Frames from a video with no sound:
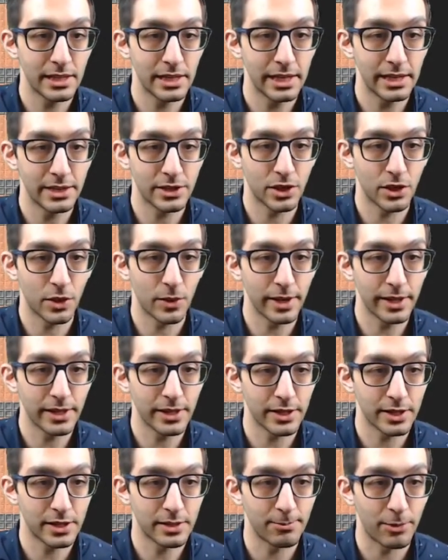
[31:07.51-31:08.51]
it's going to
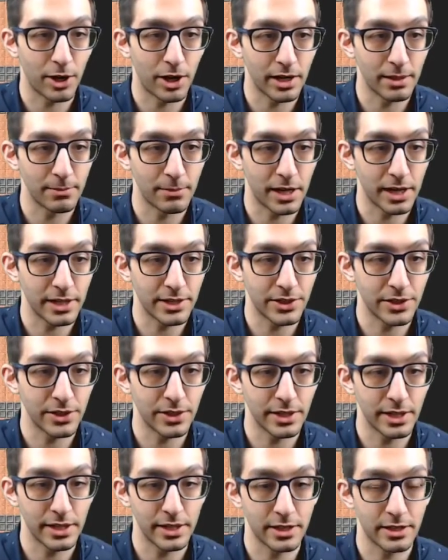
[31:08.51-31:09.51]
spawn monsters
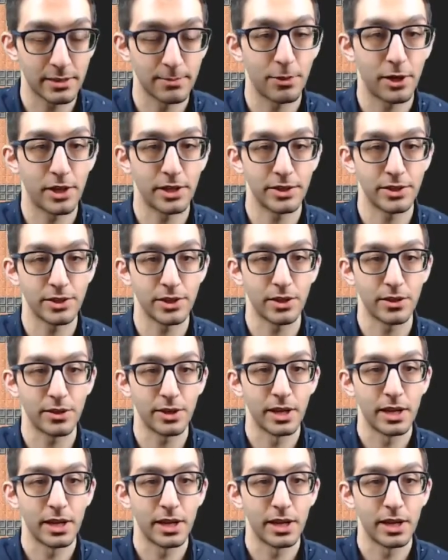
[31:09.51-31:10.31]
in the spawn zone.